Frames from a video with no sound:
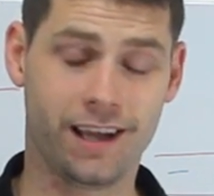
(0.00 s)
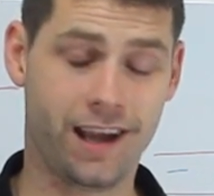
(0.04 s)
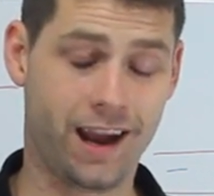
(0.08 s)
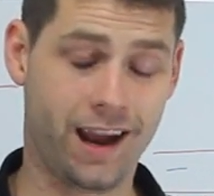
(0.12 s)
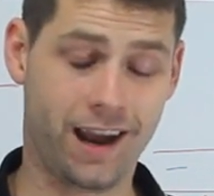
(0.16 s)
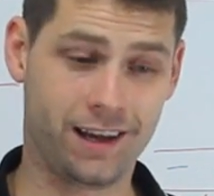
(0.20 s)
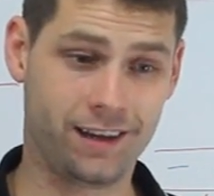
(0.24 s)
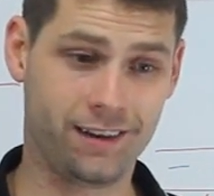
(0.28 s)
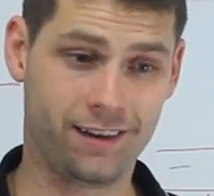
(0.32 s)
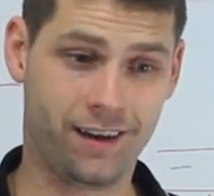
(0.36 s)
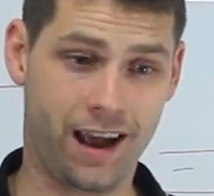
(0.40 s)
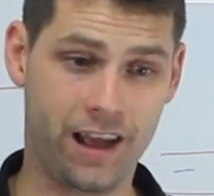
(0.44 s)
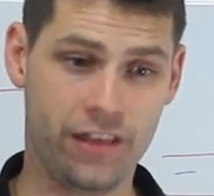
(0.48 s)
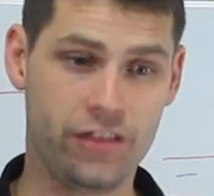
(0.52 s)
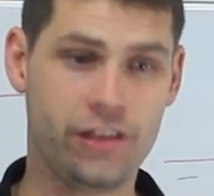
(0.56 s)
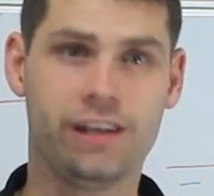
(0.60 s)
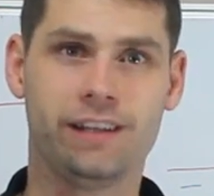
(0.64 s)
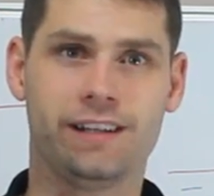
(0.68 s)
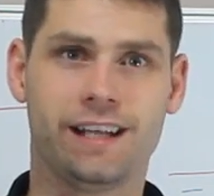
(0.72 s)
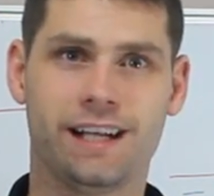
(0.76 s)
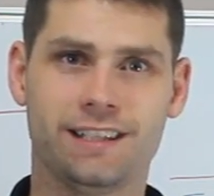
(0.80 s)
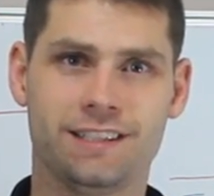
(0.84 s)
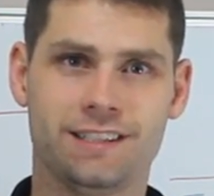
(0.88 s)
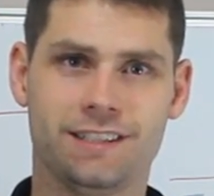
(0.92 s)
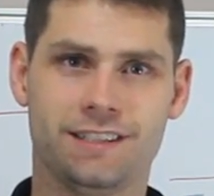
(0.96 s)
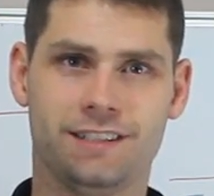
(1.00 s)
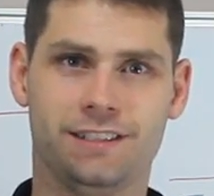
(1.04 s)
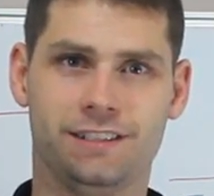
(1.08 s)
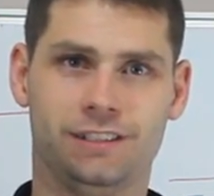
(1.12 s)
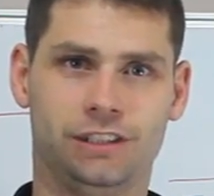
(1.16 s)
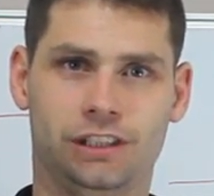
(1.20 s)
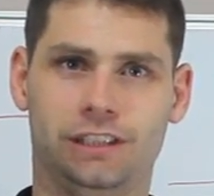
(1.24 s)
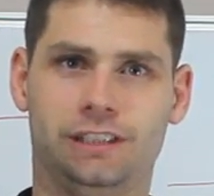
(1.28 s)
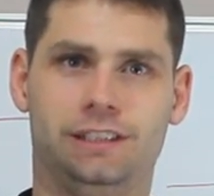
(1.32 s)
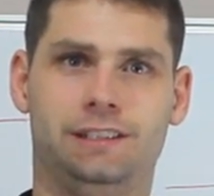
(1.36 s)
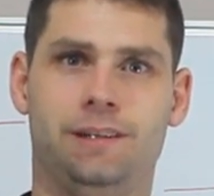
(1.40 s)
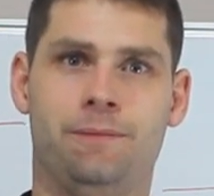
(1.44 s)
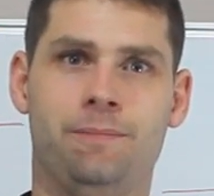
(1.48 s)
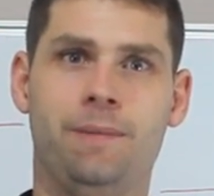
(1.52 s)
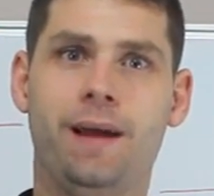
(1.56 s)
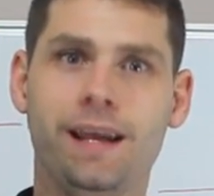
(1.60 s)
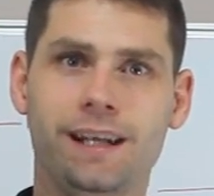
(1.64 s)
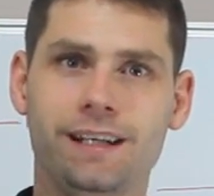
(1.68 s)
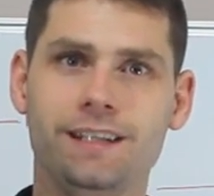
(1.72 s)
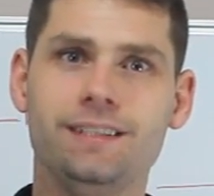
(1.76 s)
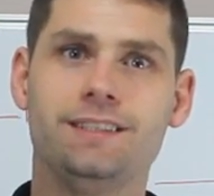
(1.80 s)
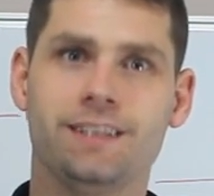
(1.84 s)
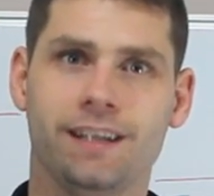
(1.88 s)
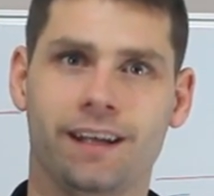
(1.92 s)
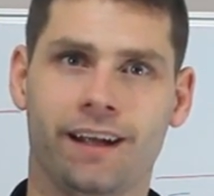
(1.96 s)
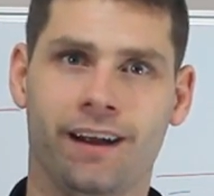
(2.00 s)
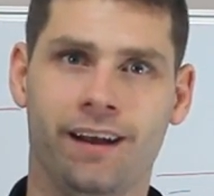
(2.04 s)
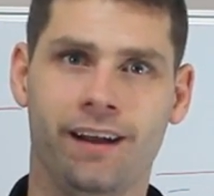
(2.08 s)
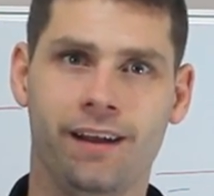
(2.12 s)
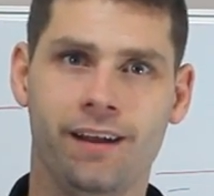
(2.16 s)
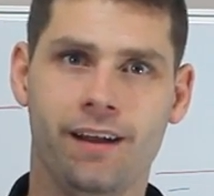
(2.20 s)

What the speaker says: and I think that's just amazing.